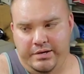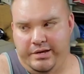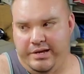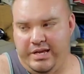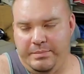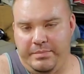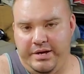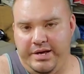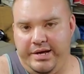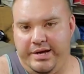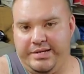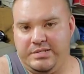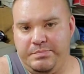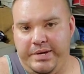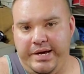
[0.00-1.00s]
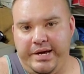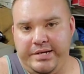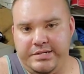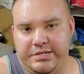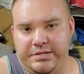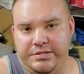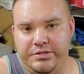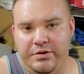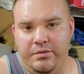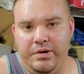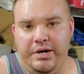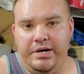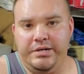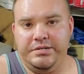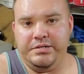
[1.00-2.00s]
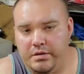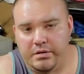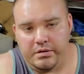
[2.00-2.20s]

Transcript: and get my ass back into this garage.